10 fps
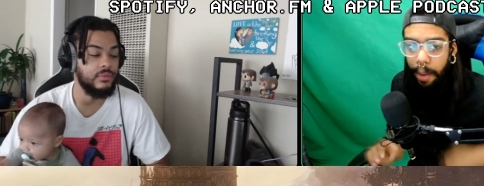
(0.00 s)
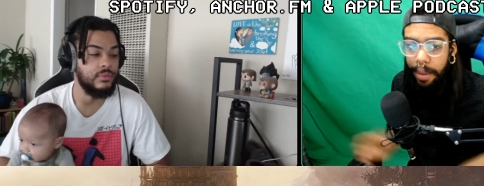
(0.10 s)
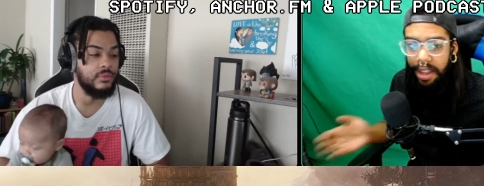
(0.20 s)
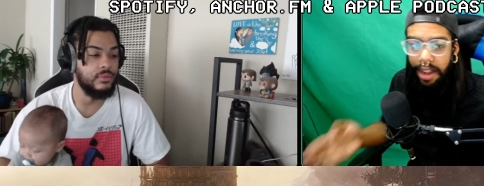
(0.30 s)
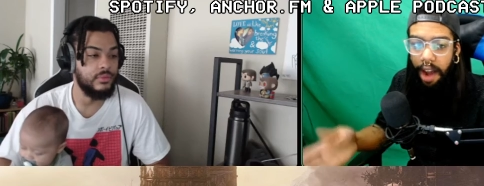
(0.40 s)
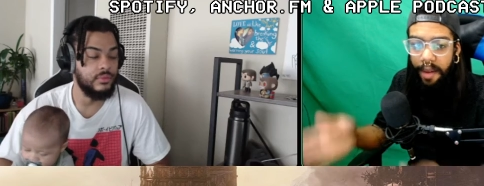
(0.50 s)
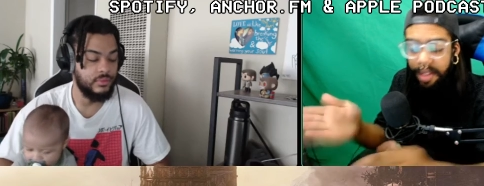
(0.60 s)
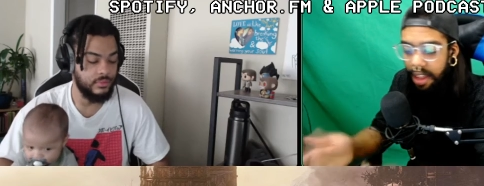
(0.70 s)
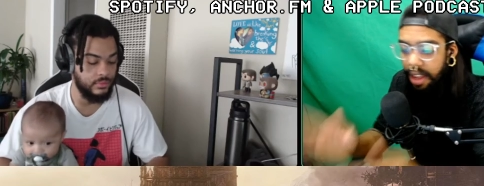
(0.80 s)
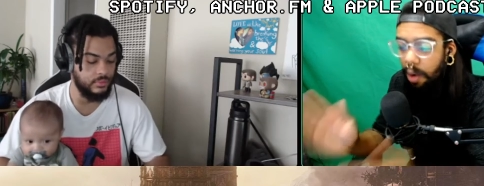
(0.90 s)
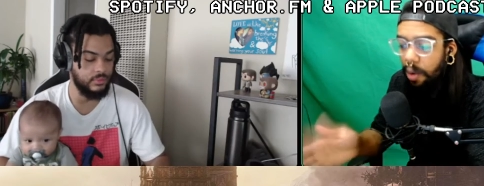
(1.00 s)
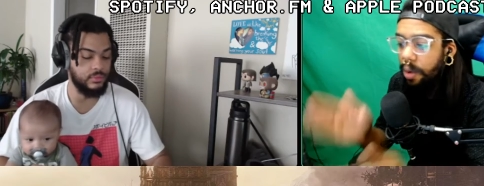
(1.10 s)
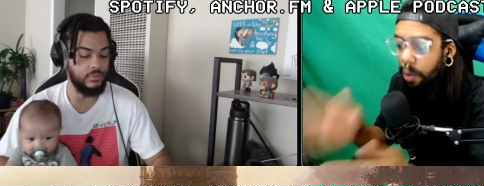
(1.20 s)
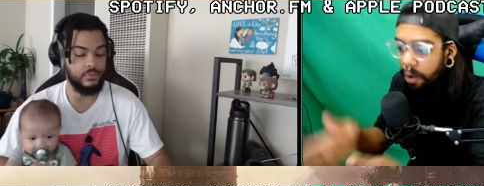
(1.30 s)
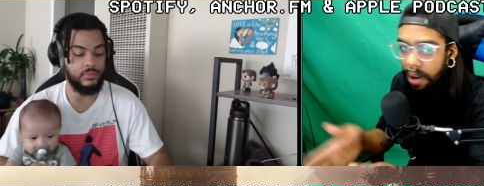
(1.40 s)
Speaker 1: but I mean, obviously they
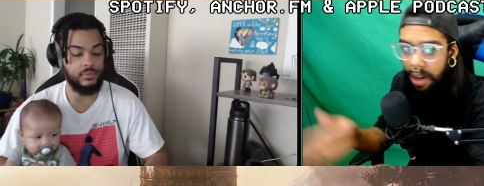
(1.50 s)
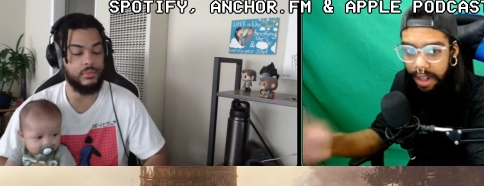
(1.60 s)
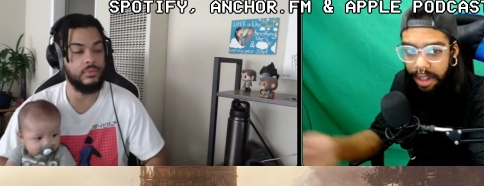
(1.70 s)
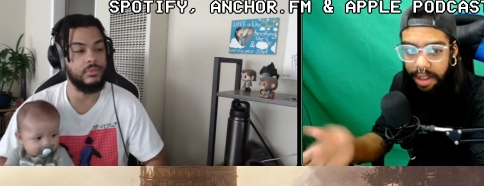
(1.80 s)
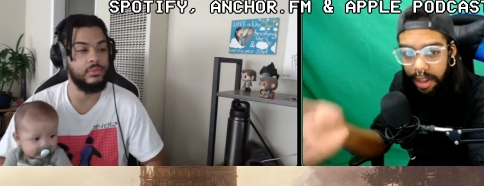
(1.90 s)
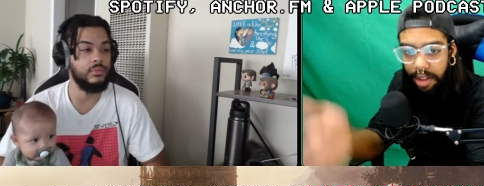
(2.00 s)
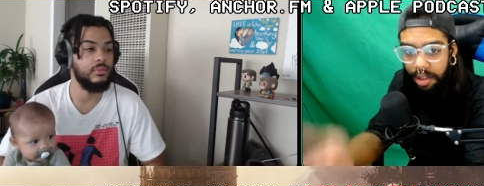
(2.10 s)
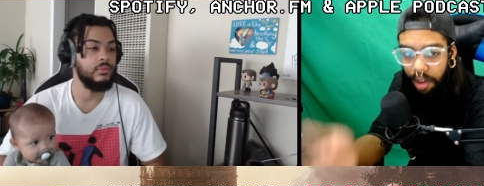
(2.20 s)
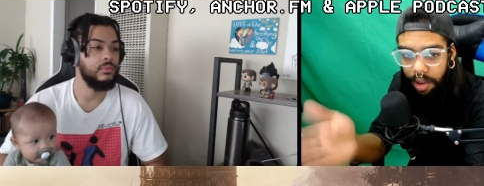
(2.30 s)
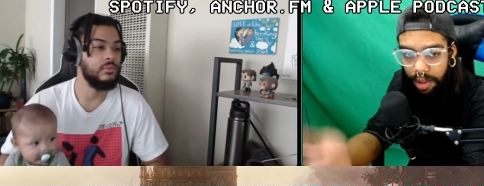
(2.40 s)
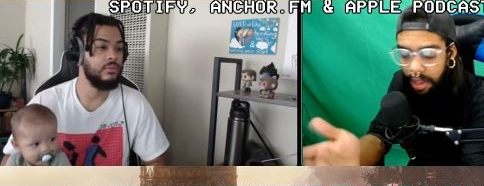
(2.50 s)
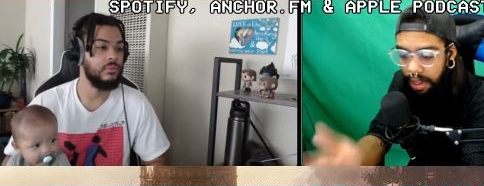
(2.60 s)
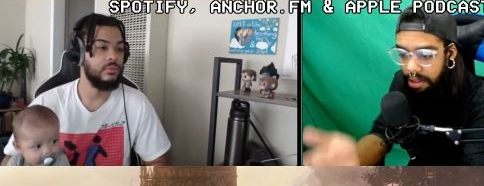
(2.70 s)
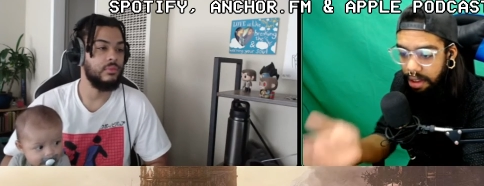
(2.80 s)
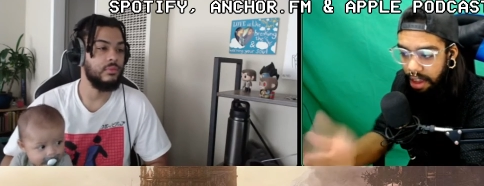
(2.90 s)
go in order in terms
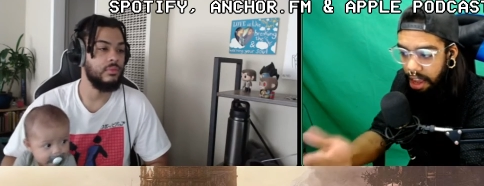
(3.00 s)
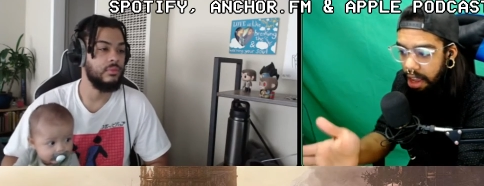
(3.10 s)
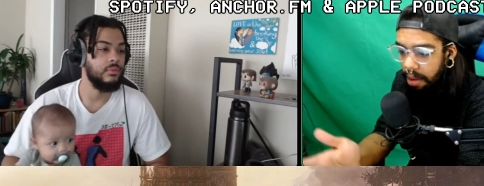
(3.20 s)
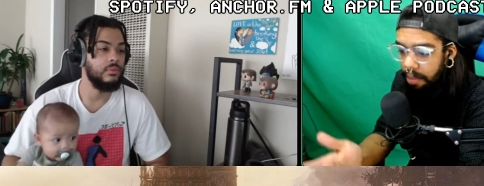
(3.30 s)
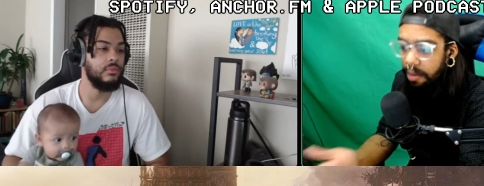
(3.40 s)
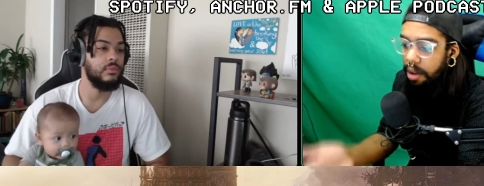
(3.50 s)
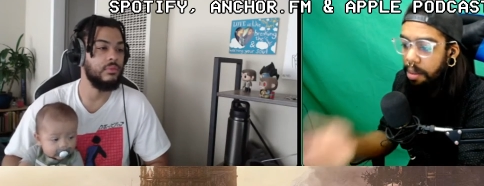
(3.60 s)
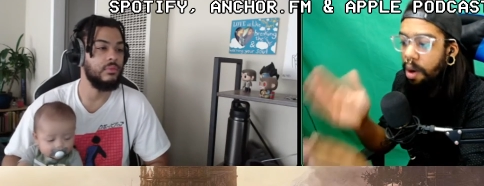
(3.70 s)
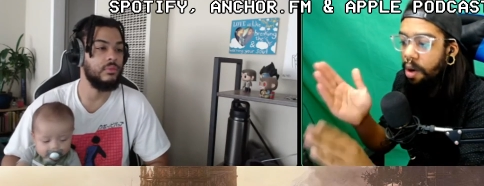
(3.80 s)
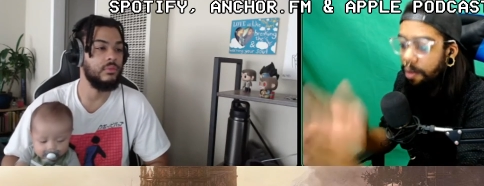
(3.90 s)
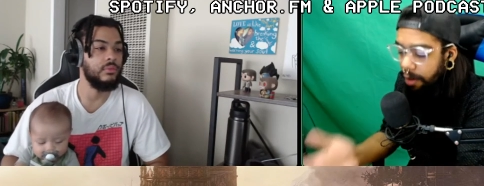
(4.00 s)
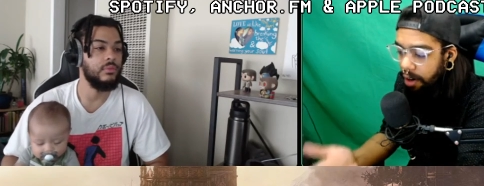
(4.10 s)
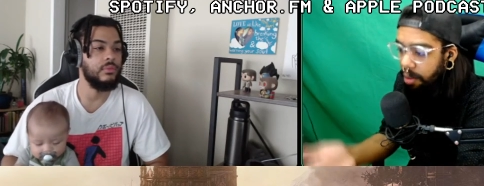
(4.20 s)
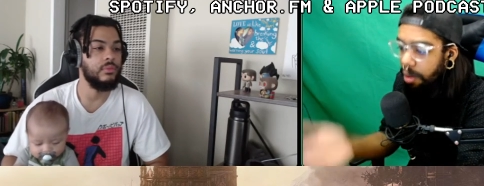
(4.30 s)
of the game. Modern